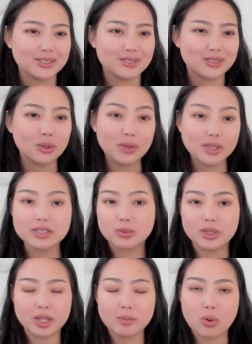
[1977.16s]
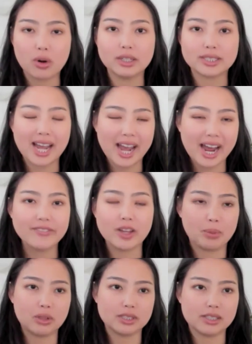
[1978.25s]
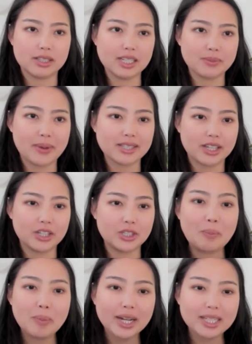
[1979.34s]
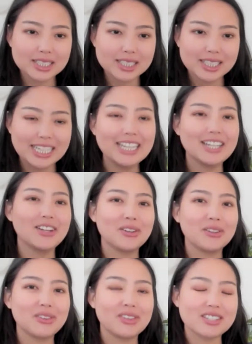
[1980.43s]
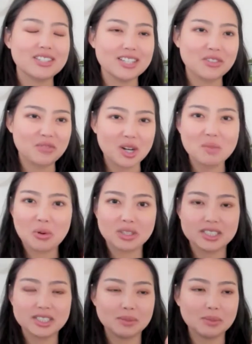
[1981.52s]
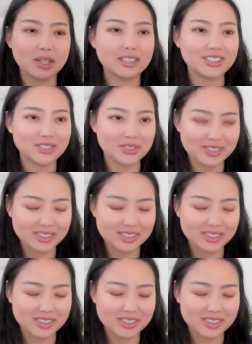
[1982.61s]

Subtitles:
So this is really important to have that personalized message, but this is very important. I'm going to just